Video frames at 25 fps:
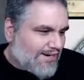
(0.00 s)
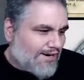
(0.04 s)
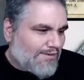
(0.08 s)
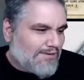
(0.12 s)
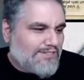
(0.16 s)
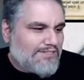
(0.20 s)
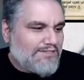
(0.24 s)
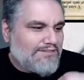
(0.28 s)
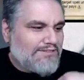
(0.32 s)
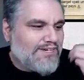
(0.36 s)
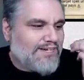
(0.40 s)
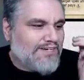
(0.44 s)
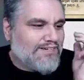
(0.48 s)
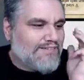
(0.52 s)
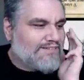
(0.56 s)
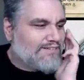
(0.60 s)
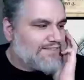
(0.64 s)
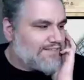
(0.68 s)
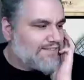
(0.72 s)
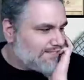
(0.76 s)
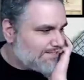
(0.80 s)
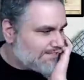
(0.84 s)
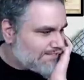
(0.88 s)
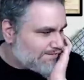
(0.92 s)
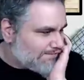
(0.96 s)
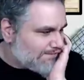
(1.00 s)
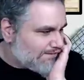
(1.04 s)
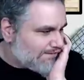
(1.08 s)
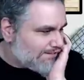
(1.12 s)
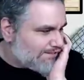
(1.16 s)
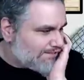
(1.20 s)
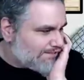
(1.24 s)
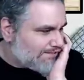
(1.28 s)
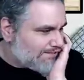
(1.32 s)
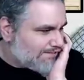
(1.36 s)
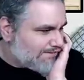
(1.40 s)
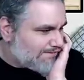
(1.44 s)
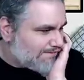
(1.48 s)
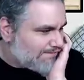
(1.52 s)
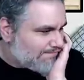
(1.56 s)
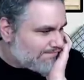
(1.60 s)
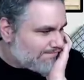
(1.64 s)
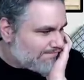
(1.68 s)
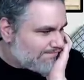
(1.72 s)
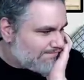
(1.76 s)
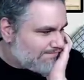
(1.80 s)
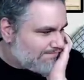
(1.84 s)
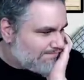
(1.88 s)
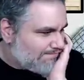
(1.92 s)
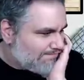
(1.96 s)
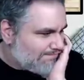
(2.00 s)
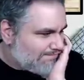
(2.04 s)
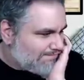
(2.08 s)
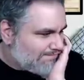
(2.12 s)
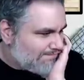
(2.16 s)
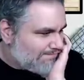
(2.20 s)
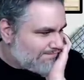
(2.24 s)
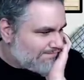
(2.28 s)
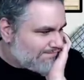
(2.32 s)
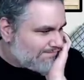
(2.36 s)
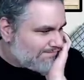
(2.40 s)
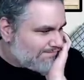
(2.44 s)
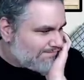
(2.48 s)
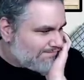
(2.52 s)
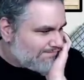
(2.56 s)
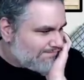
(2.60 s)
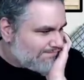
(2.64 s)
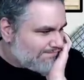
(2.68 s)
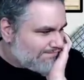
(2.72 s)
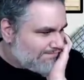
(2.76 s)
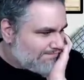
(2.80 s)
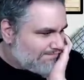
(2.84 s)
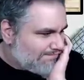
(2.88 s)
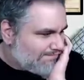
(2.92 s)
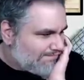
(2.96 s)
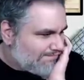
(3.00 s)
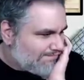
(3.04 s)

Are we too color intensive for ancient tomb? Nah.